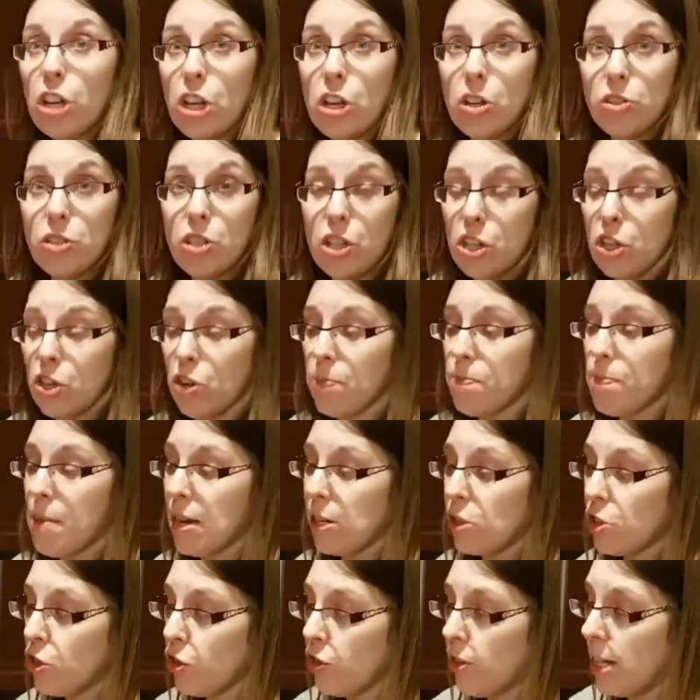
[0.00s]
using your
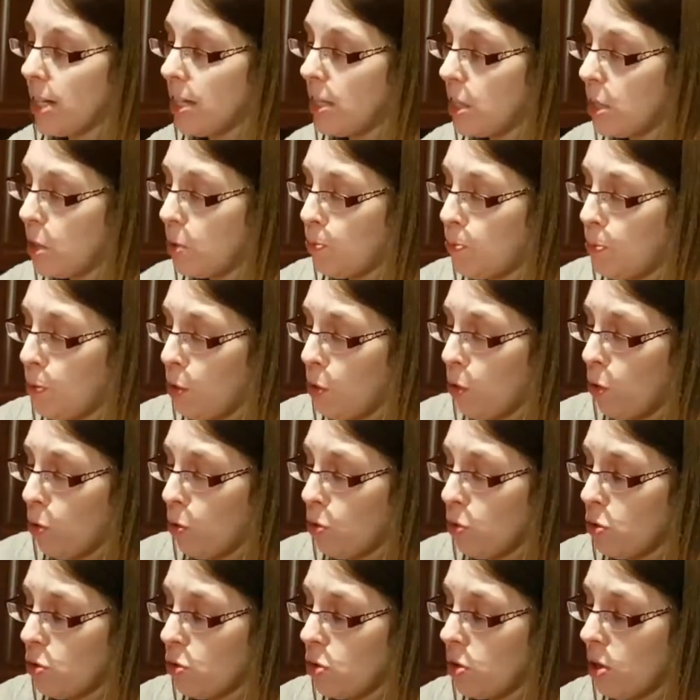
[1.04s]
measuring
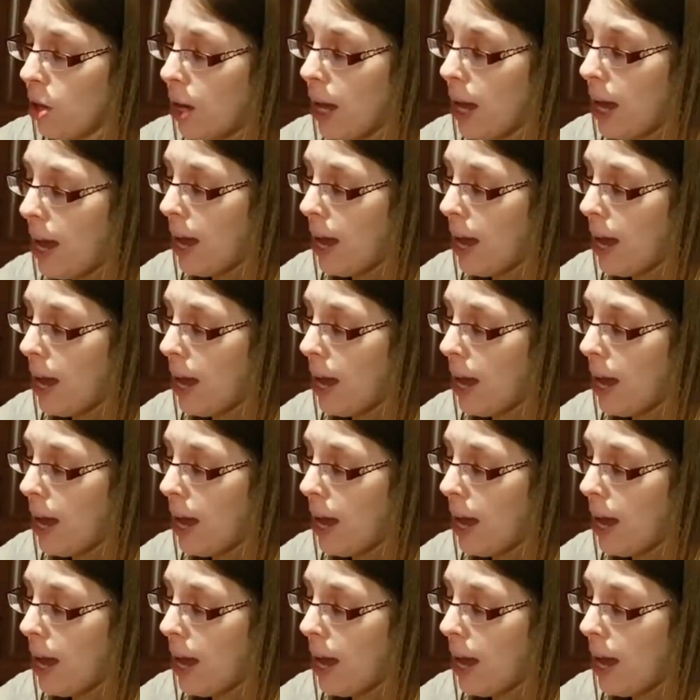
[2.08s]
spoons.